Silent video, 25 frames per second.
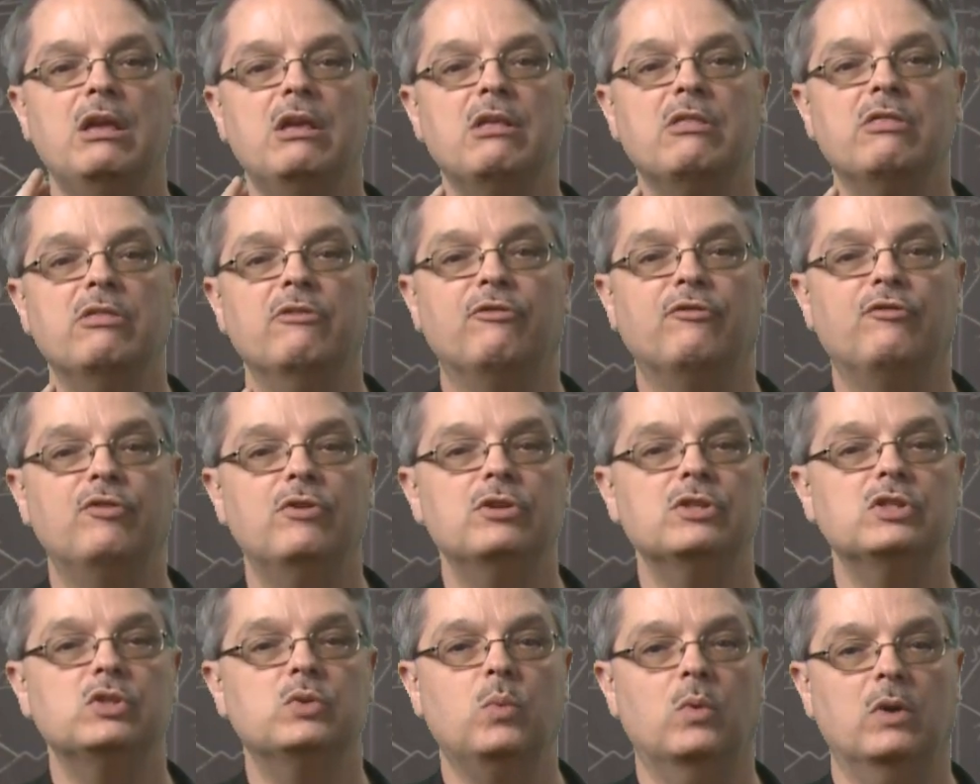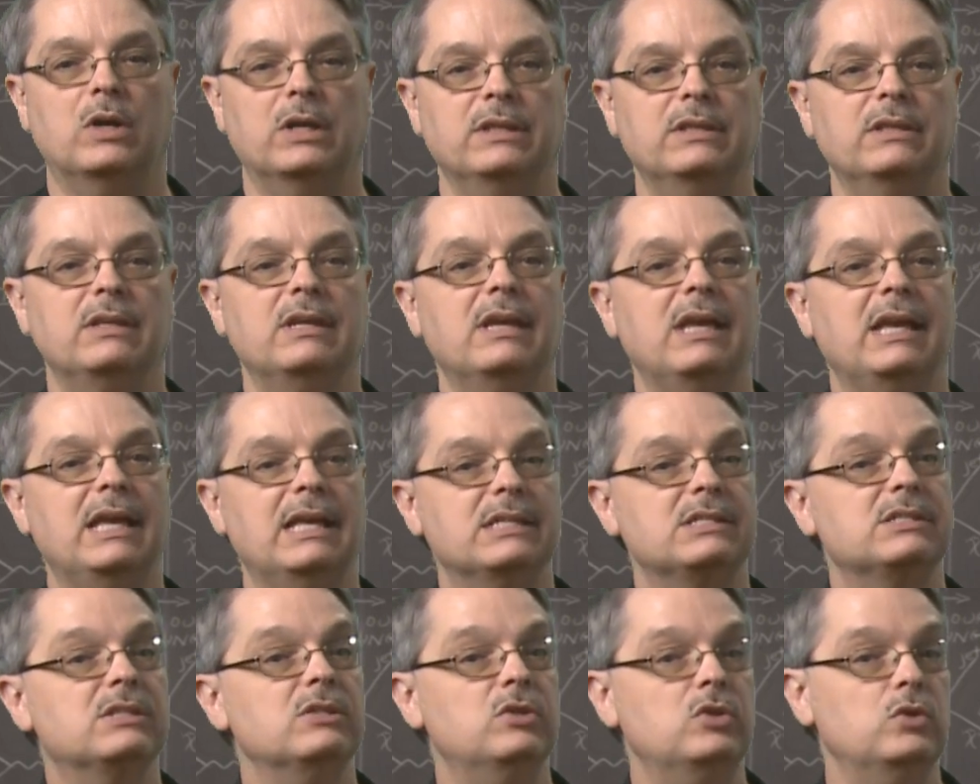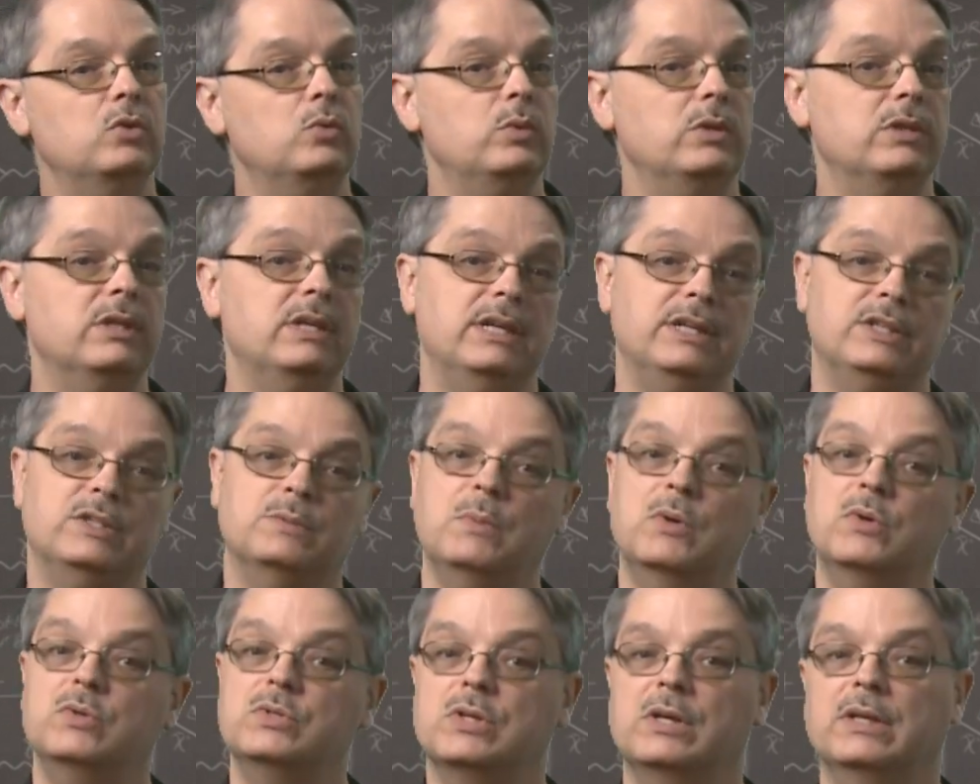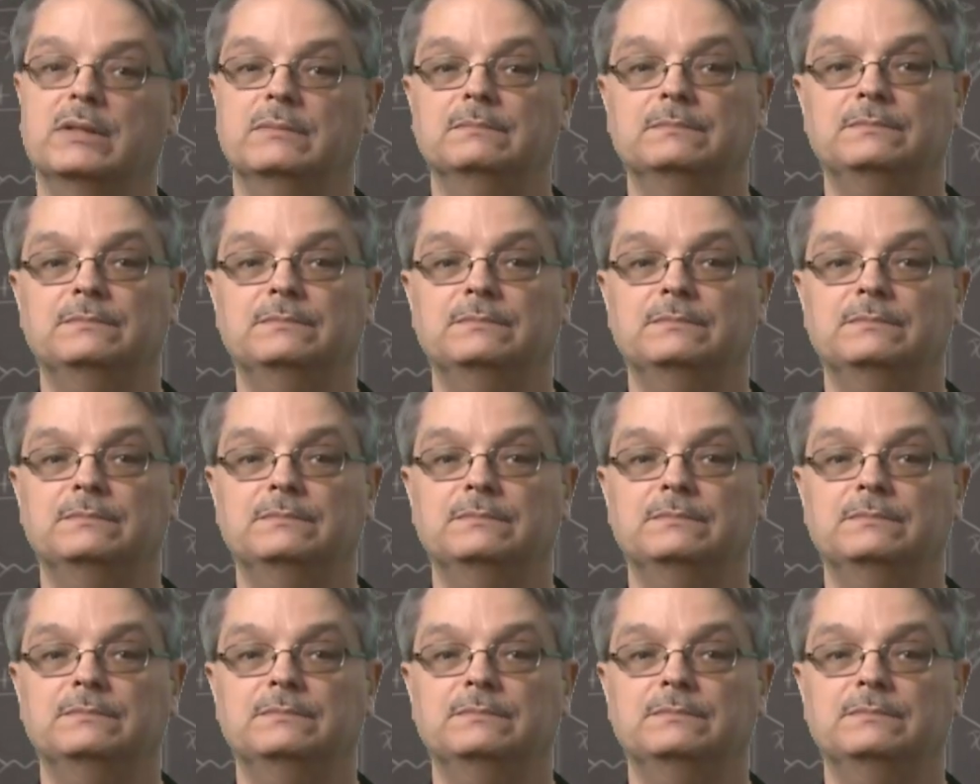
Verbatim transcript: The first one has to do with the Higgs boson.